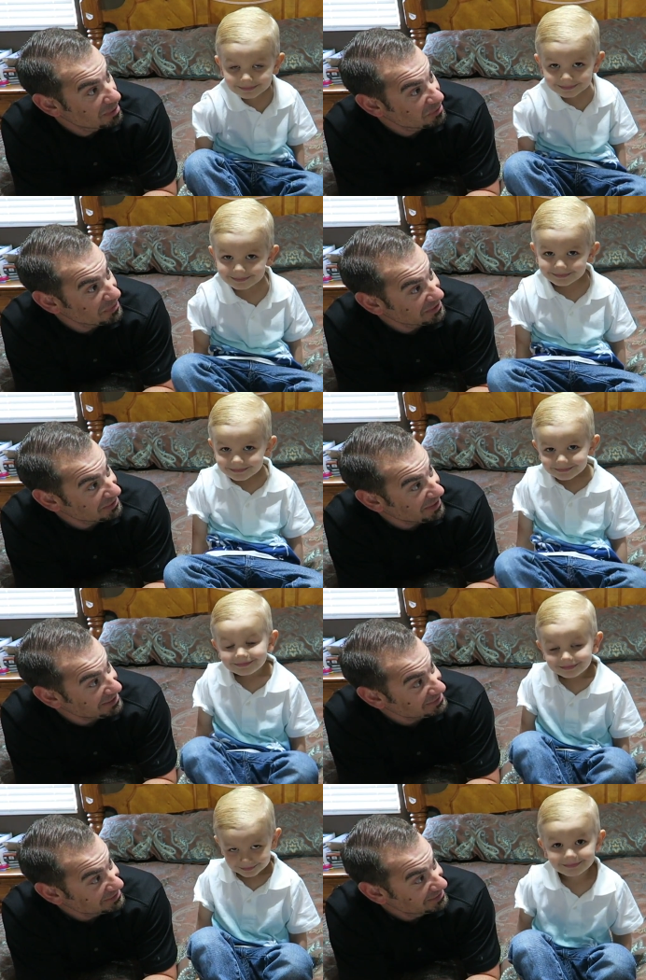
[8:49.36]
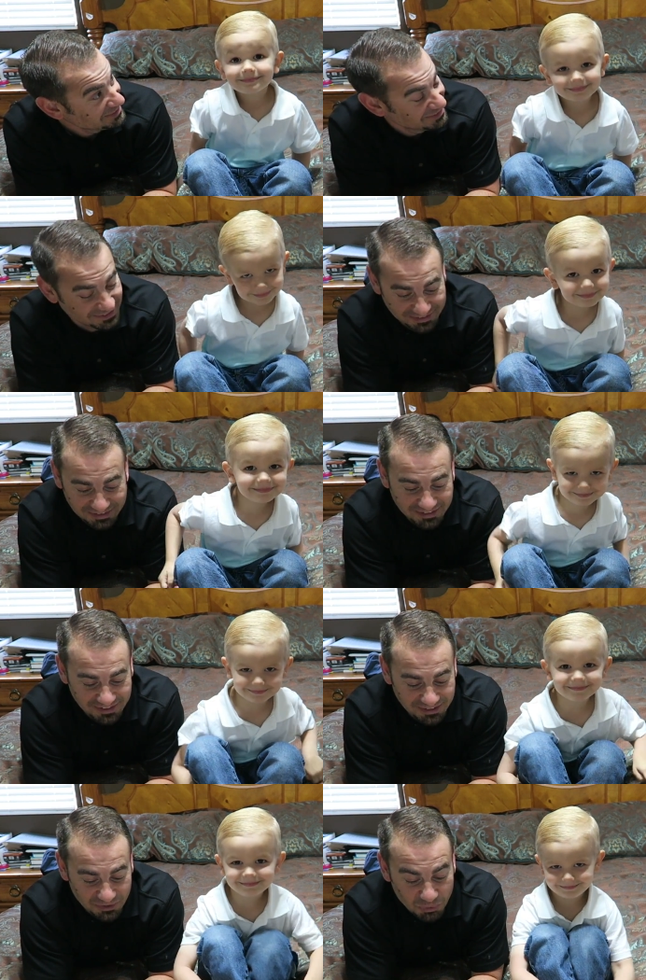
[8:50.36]
Speaker 1: You remember the Wilkie Ways?
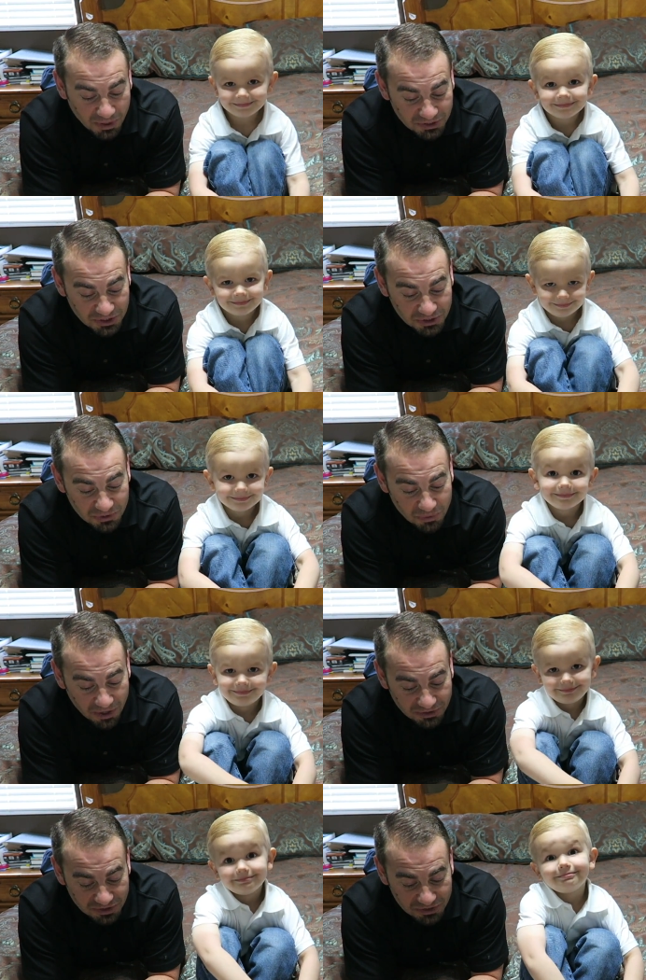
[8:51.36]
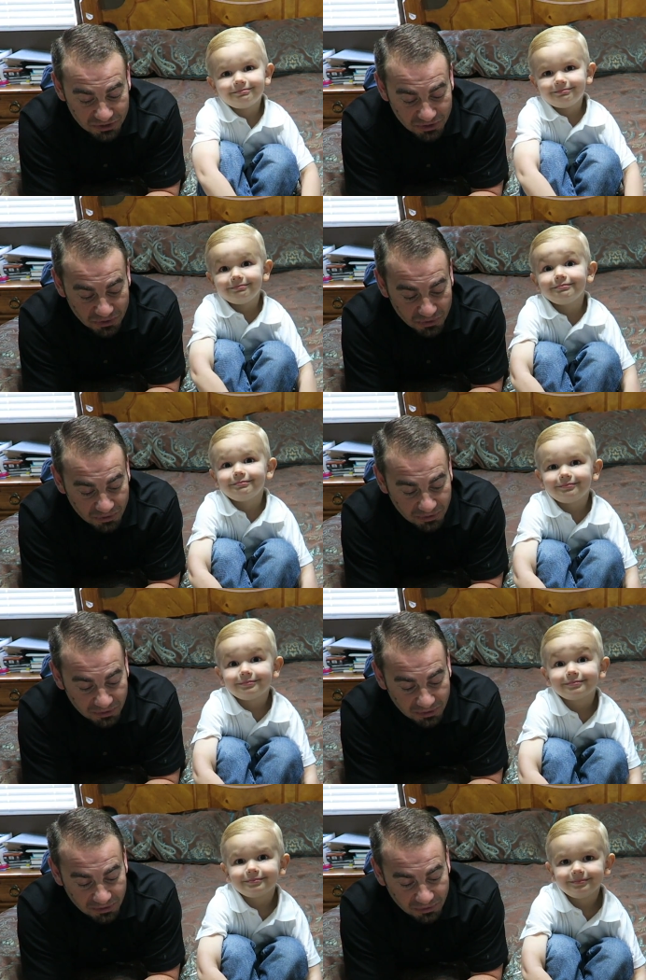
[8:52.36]
What do you want to do
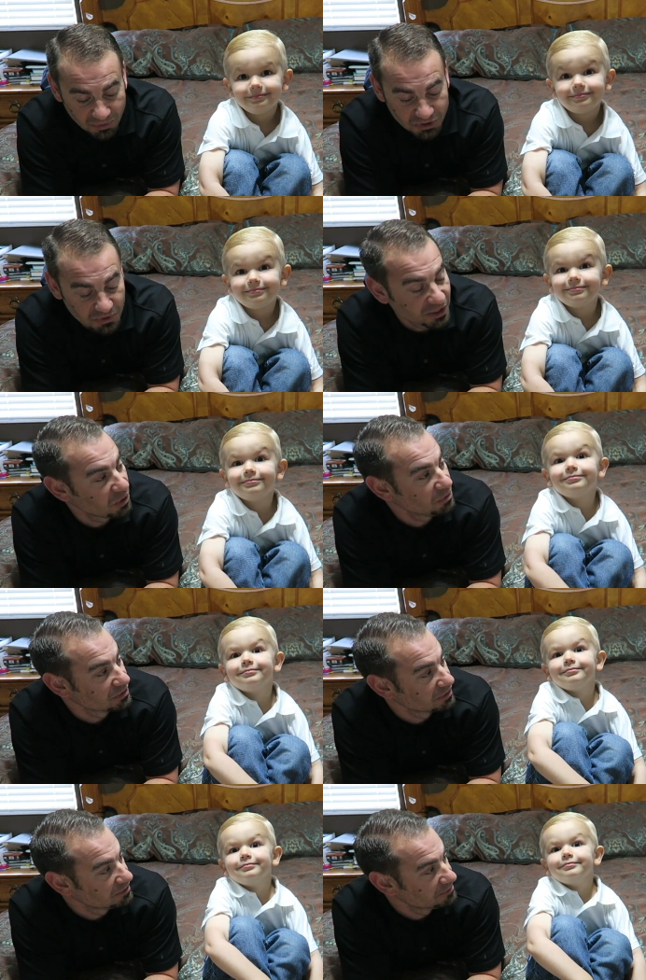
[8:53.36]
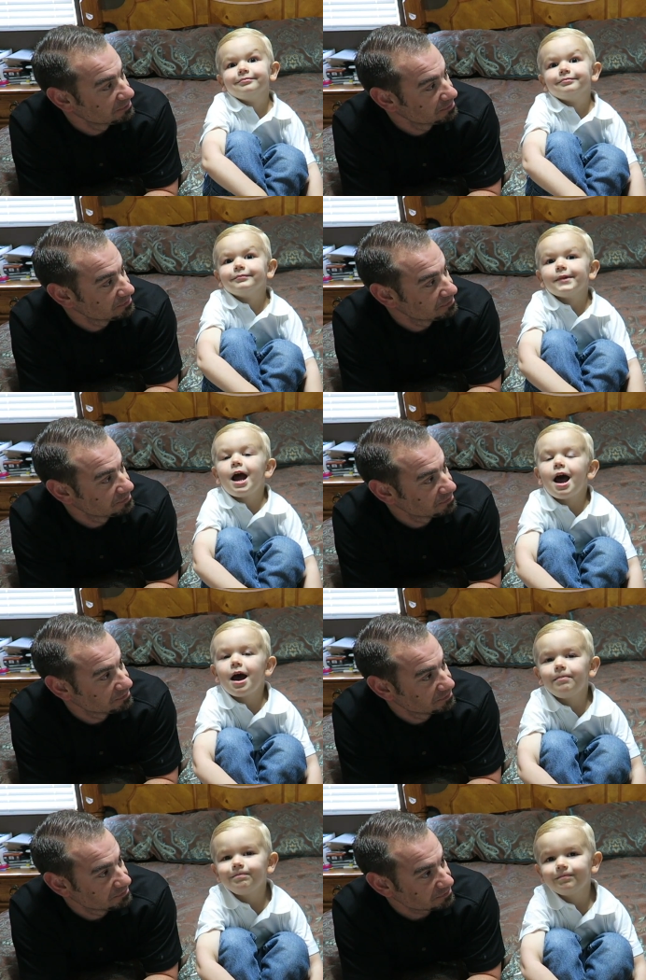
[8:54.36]
when you get older?
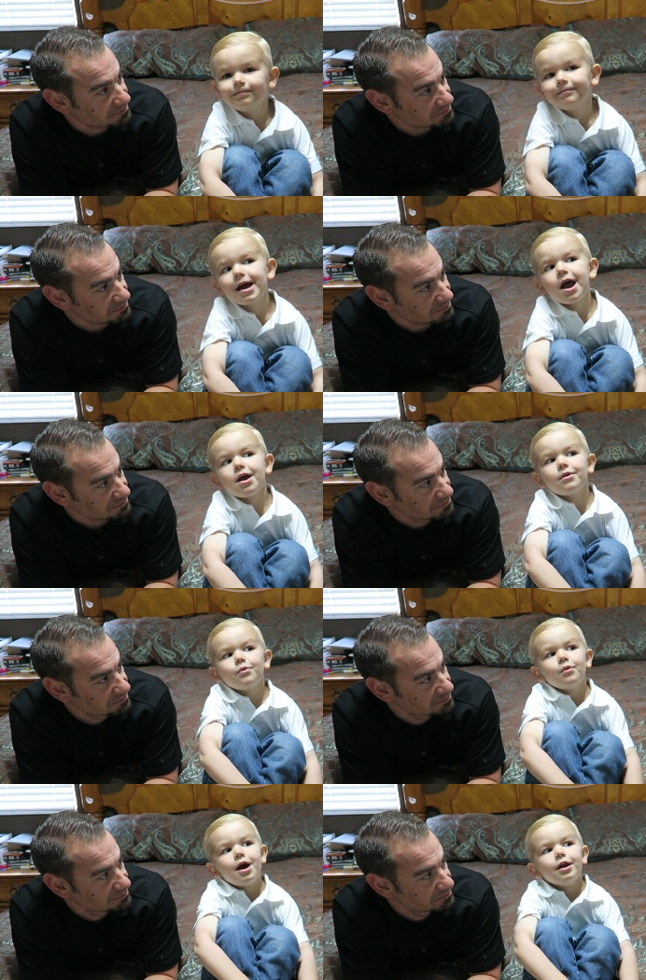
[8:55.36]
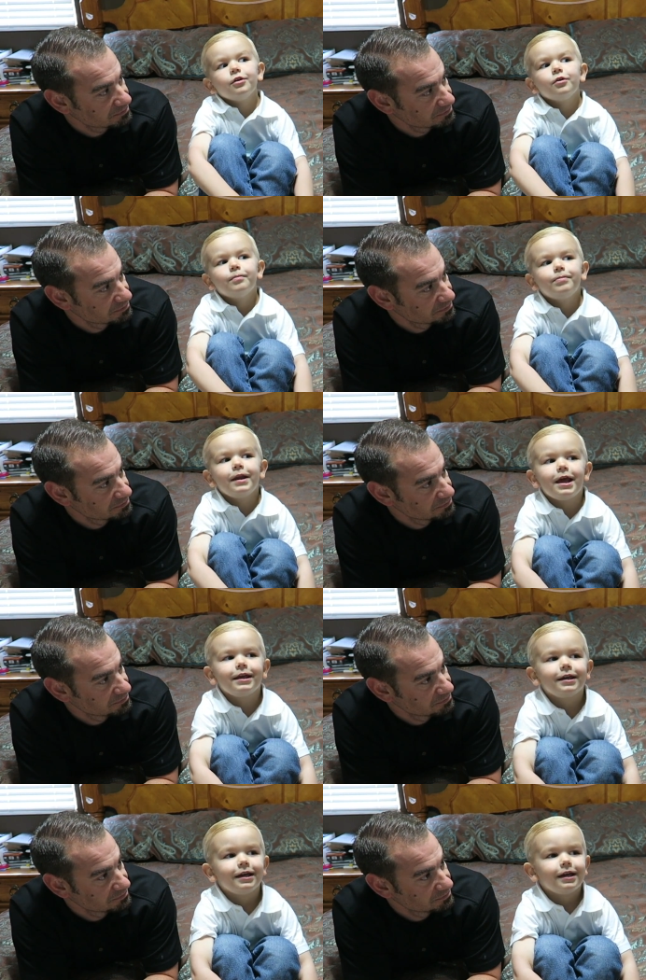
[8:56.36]
Speaker 2: I want to
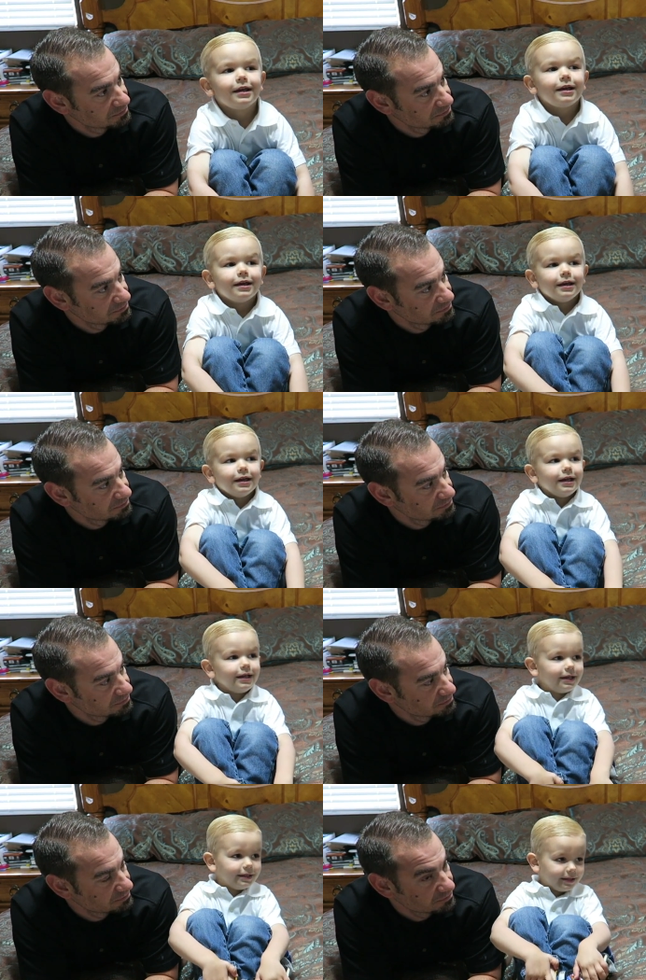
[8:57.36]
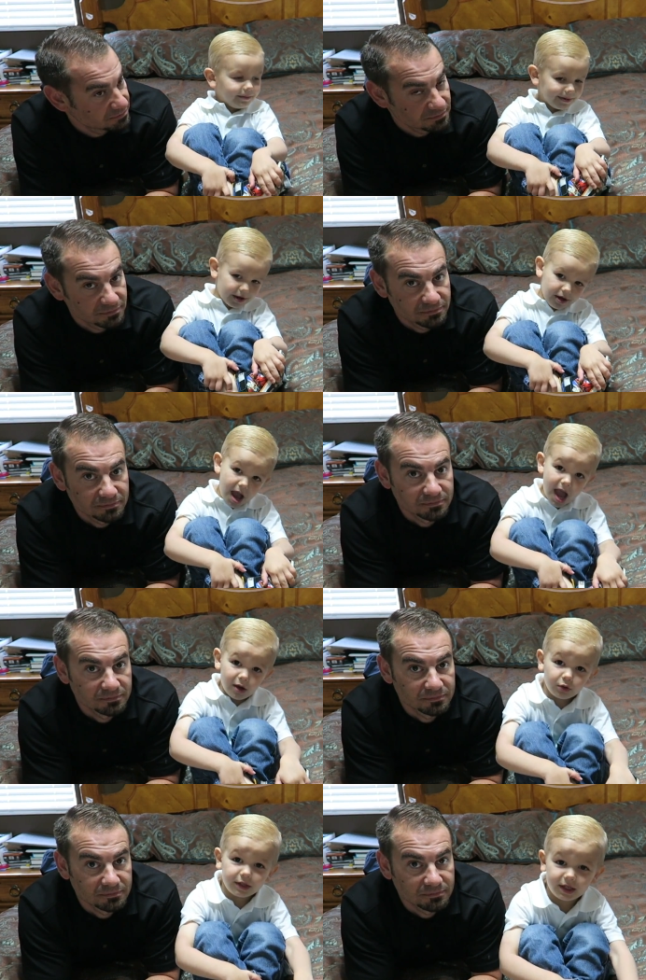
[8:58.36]
play in the
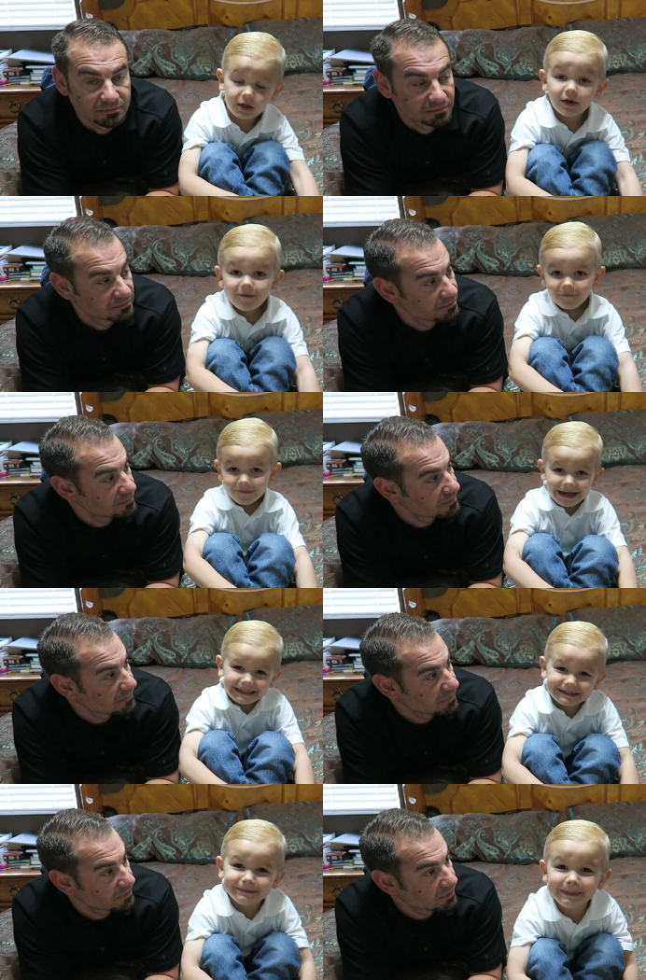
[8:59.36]
Wilkie Ways